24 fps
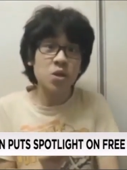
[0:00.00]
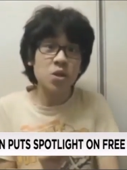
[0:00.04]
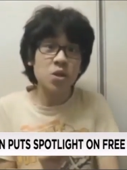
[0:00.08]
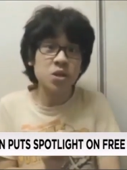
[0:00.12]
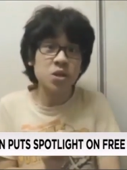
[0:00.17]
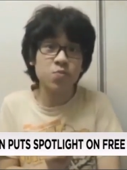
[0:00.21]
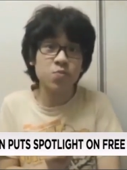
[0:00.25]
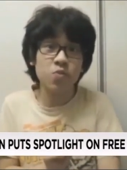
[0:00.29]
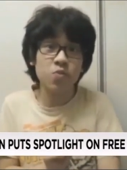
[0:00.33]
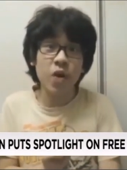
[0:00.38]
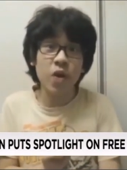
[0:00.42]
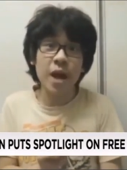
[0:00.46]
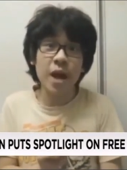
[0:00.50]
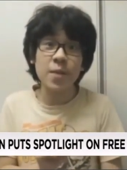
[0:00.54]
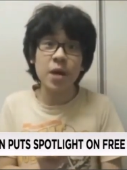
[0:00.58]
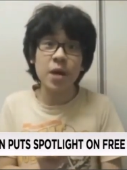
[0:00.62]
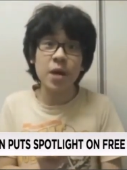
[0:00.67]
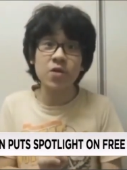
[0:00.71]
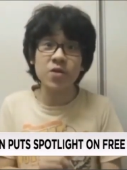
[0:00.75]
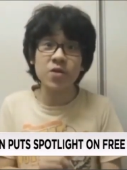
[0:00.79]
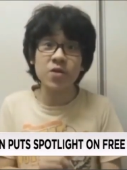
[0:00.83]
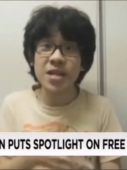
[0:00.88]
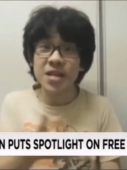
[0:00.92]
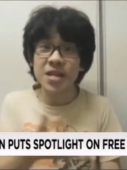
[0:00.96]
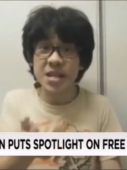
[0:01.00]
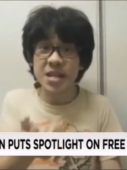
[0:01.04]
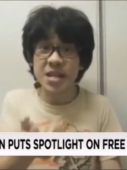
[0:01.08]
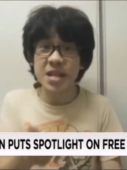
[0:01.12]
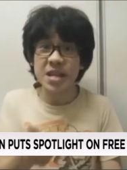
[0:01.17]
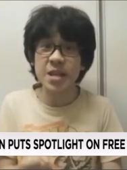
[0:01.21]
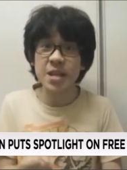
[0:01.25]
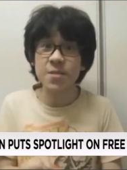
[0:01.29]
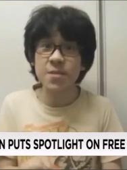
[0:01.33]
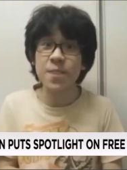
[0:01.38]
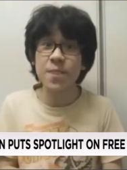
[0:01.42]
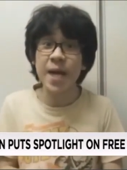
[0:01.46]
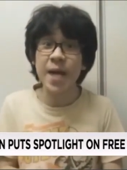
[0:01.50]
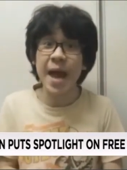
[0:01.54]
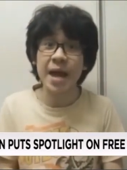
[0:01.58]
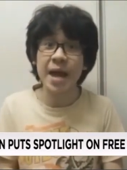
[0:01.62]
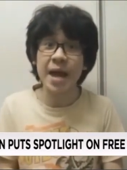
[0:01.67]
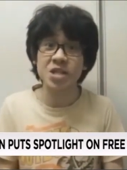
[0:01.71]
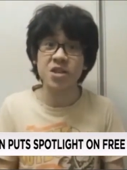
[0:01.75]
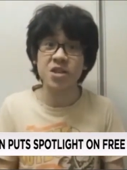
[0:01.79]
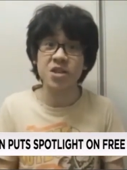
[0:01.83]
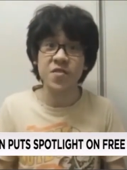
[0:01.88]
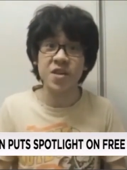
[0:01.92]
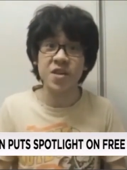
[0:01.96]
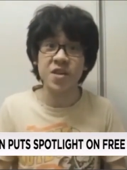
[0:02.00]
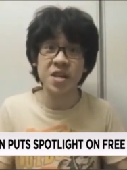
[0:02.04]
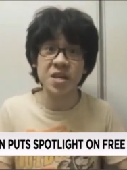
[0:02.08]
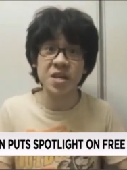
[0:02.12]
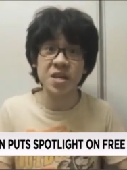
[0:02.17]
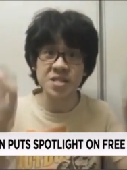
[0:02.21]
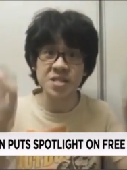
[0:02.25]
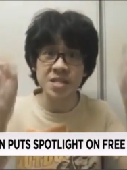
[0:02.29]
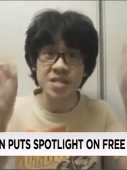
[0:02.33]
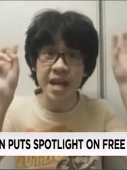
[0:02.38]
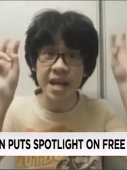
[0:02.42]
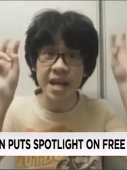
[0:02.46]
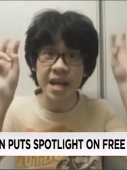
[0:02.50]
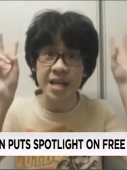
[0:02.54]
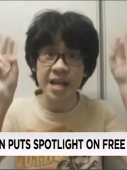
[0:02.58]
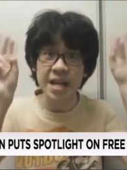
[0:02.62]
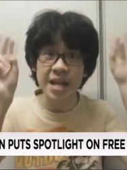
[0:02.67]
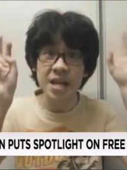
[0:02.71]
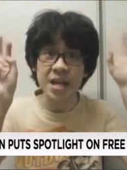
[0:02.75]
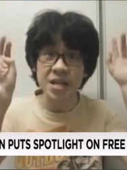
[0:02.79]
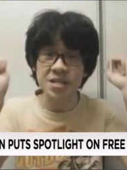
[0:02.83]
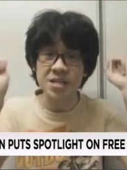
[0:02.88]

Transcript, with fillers: that was primarily the impact of his